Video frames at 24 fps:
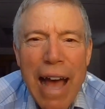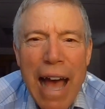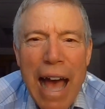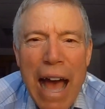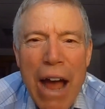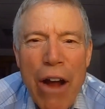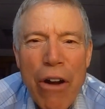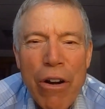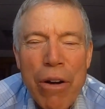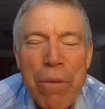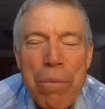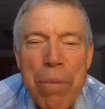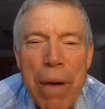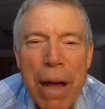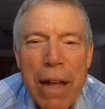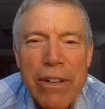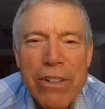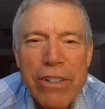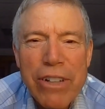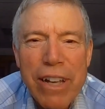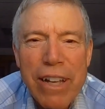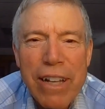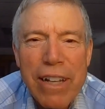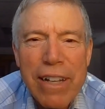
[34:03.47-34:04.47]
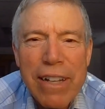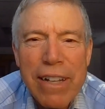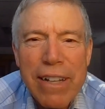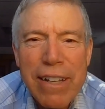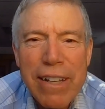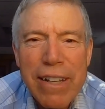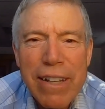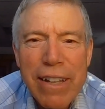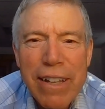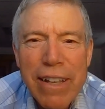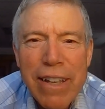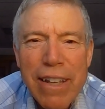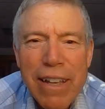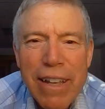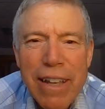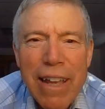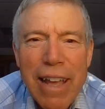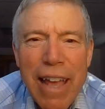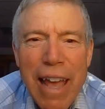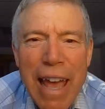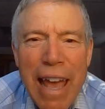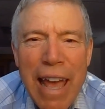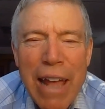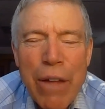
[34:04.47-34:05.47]
our budget
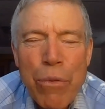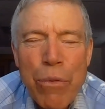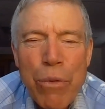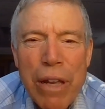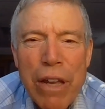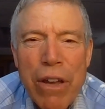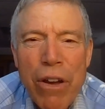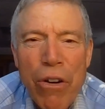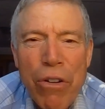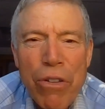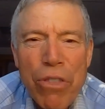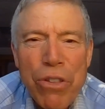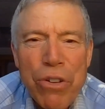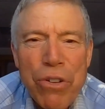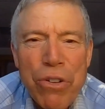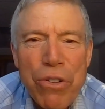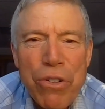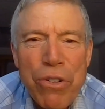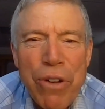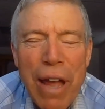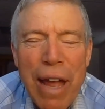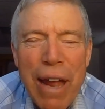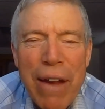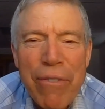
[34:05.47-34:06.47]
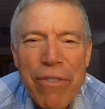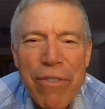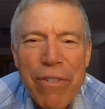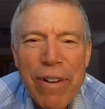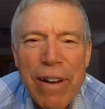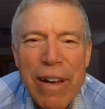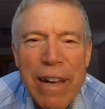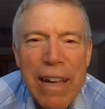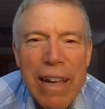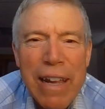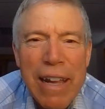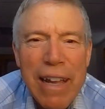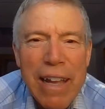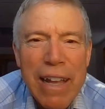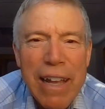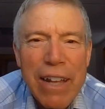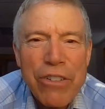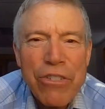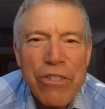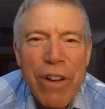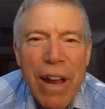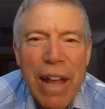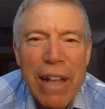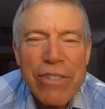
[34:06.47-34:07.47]
and we go through every
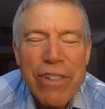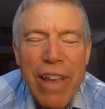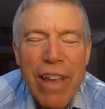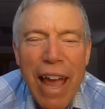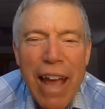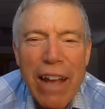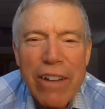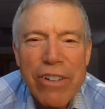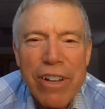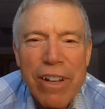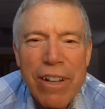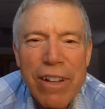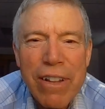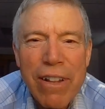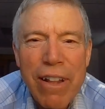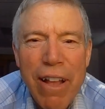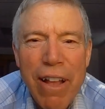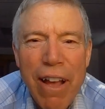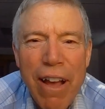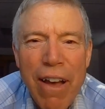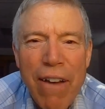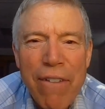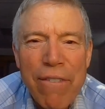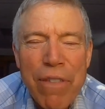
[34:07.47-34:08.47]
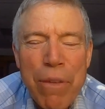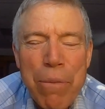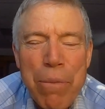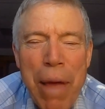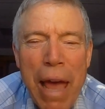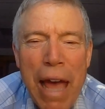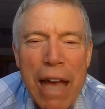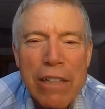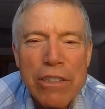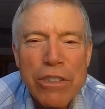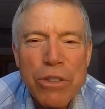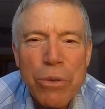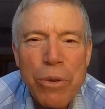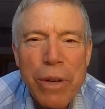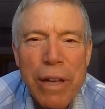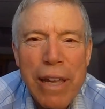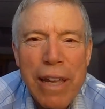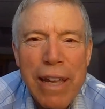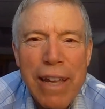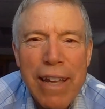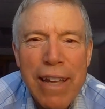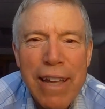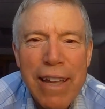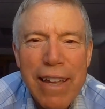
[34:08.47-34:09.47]
transaction of the past
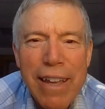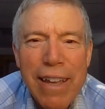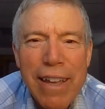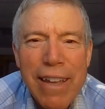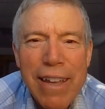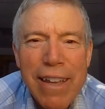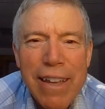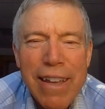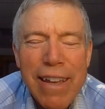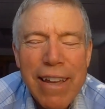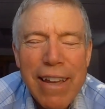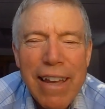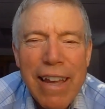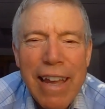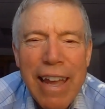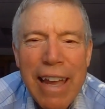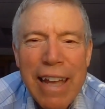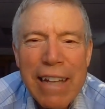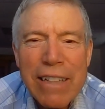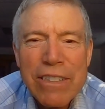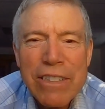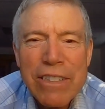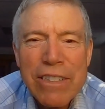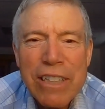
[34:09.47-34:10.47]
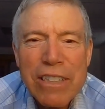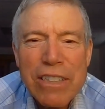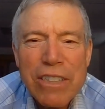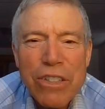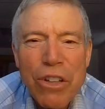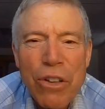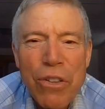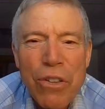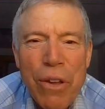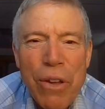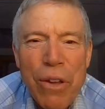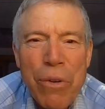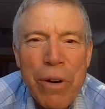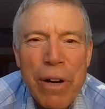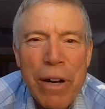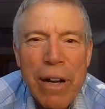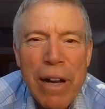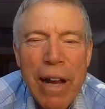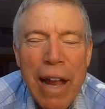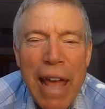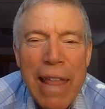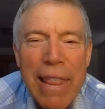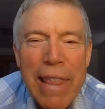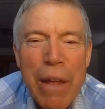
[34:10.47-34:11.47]
week. And just so that
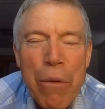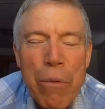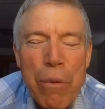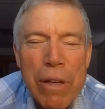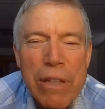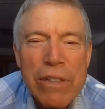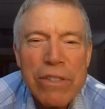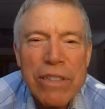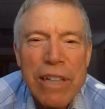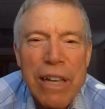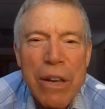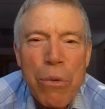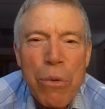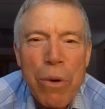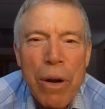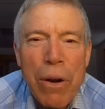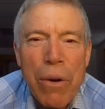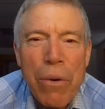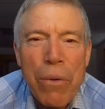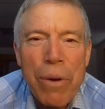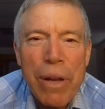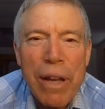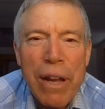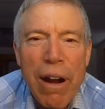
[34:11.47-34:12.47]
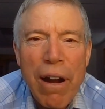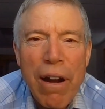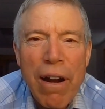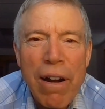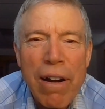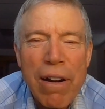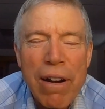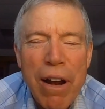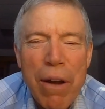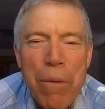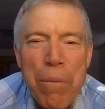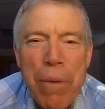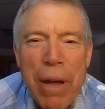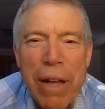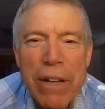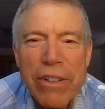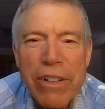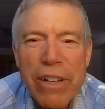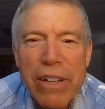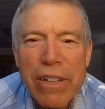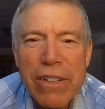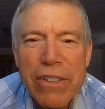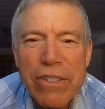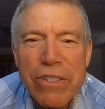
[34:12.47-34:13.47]
and then we see where we are on our
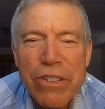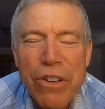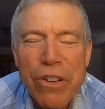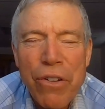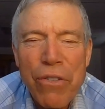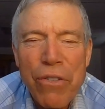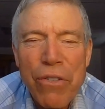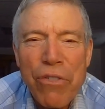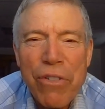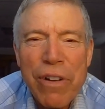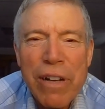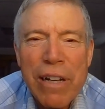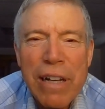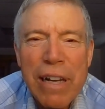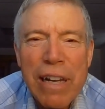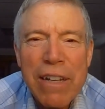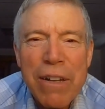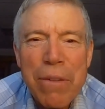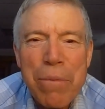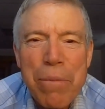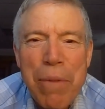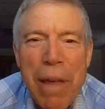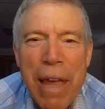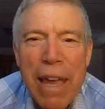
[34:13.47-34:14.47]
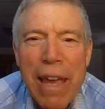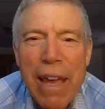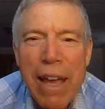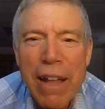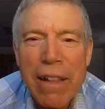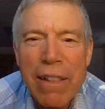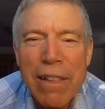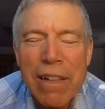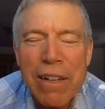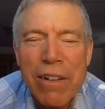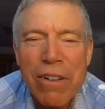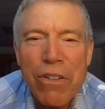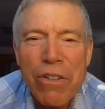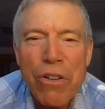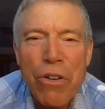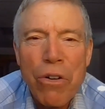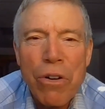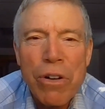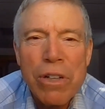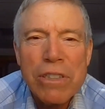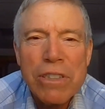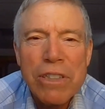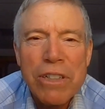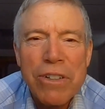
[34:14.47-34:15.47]
budget. So if we need to make a little
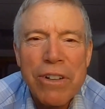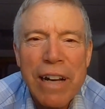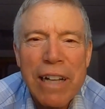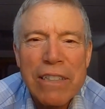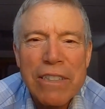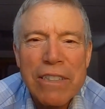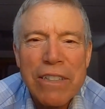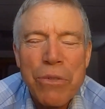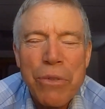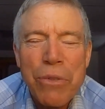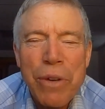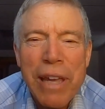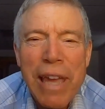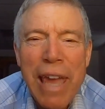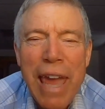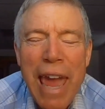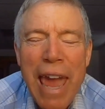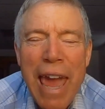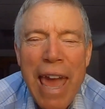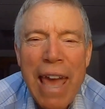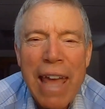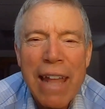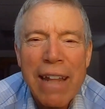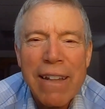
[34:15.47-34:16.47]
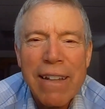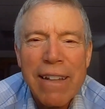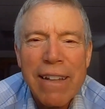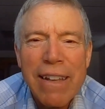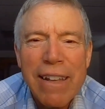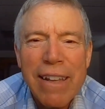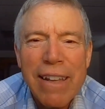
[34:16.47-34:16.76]
course correction, we can.